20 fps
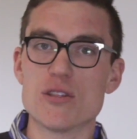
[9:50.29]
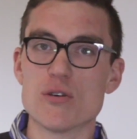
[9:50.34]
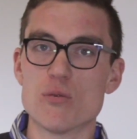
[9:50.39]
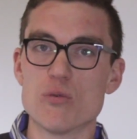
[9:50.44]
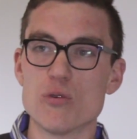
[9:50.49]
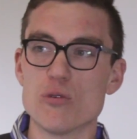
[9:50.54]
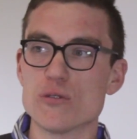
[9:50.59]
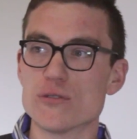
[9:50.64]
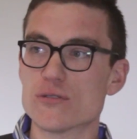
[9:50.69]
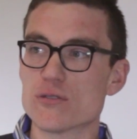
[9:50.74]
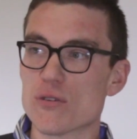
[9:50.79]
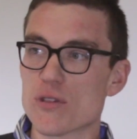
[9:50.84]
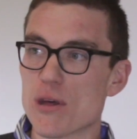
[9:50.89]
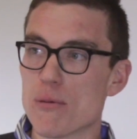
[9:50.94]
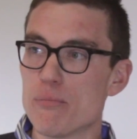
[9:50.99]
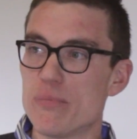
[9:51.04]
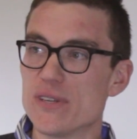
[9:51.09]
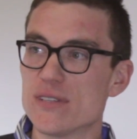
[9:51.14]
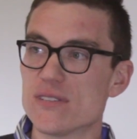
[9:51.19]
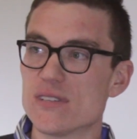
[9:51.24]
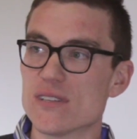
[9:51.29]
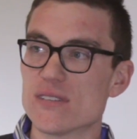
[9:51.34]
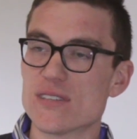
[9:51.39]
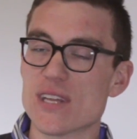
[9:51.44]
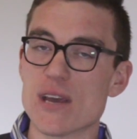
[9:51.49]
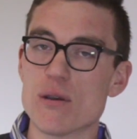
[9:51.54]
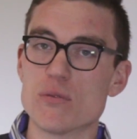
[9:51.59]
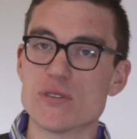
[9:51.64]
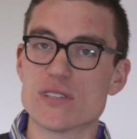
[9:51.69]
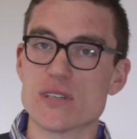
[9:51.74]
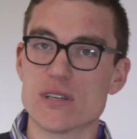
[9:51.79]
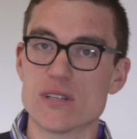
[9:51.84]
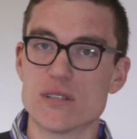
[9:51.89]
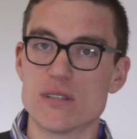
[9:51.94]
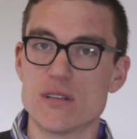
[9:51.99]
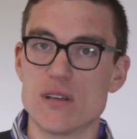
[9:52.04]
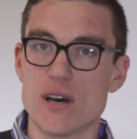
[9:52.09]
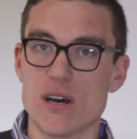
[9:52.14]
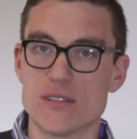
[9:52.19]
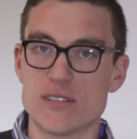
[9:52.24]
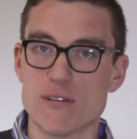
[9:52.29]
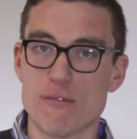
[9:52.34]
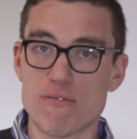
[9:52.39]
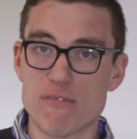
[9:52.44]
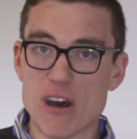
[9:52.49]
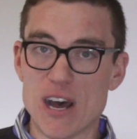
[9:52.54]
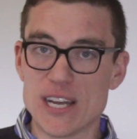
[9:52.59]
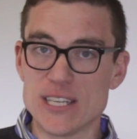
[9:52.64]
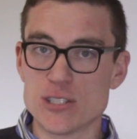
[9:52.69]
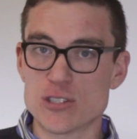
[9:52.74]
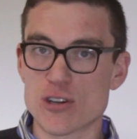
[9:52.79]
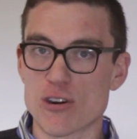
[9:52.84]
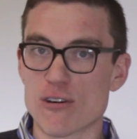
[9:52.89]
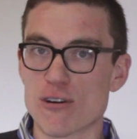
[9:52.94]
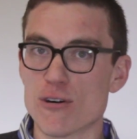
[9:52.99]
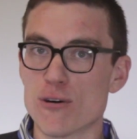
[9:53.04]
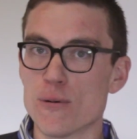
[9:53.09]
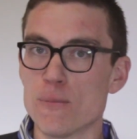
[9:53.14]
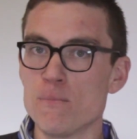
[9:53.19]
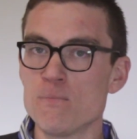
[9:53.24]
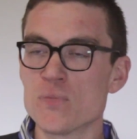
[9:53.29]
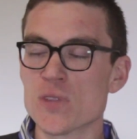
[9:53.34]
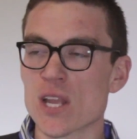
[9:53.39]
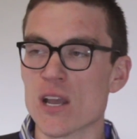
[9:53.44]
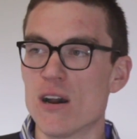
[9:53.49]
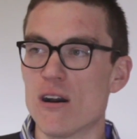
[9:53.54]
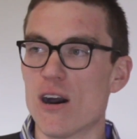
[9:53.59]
the rules so that business day was a defined term